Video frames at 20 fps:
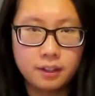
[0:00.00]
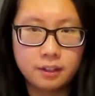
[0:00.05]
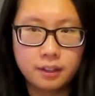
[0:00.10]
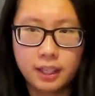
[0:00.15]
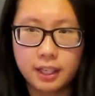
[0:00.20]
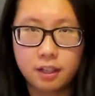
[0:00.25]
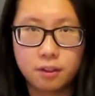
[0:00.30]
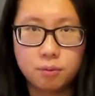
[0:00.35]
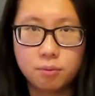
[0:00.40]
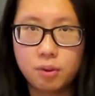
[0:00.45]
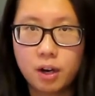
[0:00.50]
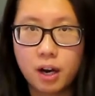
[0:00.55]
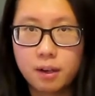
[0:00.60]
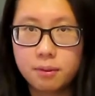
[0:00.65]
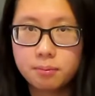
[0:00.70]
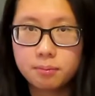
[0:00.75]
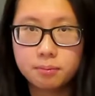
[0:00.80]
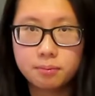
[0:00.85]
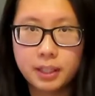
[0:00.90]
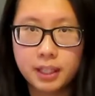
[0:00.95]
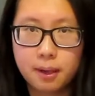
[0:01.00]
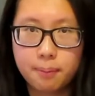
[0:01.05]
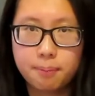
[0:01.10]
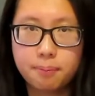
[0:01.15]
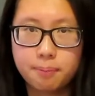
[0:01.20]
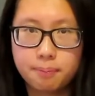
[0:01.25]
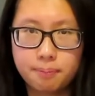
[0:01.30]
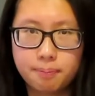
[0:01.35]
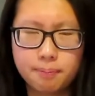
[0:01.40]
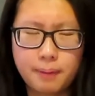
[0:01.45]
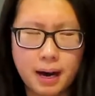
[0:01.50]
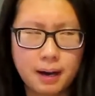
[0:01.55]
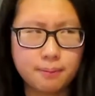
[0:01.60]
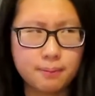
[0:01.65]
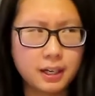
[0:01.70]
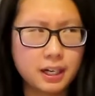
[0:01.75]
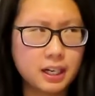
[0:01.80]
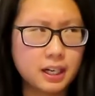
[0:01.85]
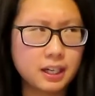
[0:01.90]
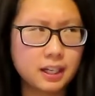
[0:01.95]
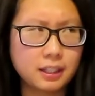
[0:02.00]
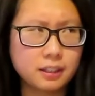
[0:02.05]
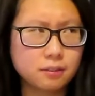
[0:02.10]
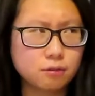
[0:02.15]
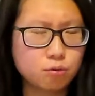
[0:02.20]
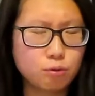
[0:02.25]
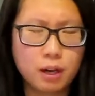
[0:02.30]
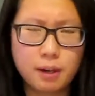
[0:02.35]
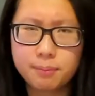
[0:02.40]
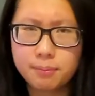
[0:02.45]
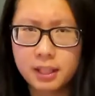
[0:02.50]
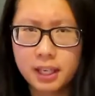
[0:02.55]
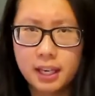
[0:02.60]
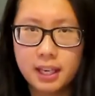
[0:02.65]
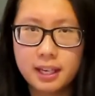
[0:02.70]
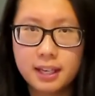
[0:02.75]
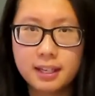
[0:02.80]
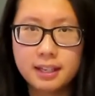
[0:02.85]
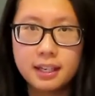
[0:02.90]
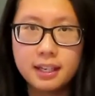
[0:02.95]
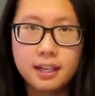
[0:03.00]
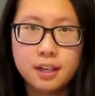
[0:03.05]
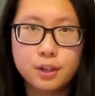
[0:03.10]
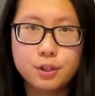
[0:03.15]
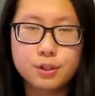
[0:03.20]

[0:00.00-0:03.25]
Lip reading: like a baba rum cake.